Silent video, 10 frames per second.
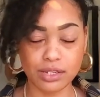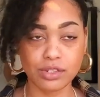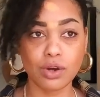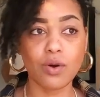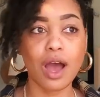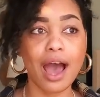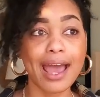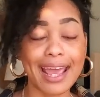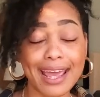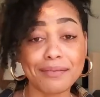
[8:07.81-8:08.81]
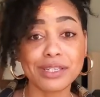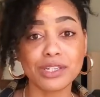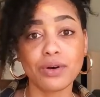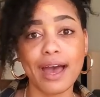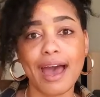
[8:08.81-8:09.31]
So I am
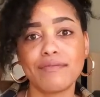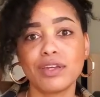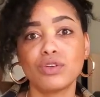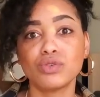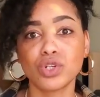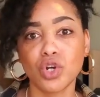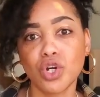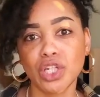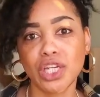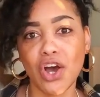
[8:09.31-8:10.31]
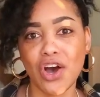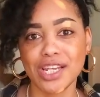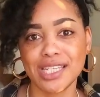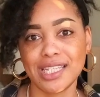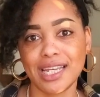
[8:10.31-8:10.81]
still having those early
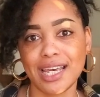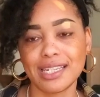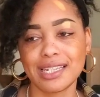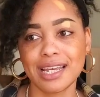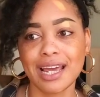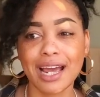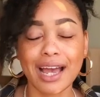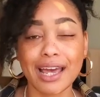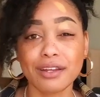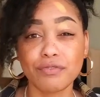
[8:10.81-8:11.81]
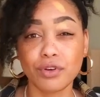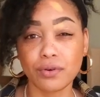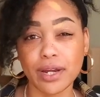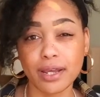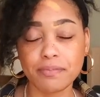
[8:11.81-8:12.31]
onset kind of
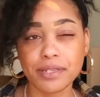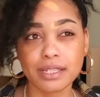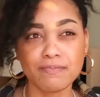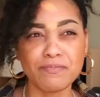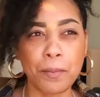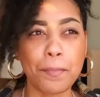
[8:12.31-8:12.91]
cramps,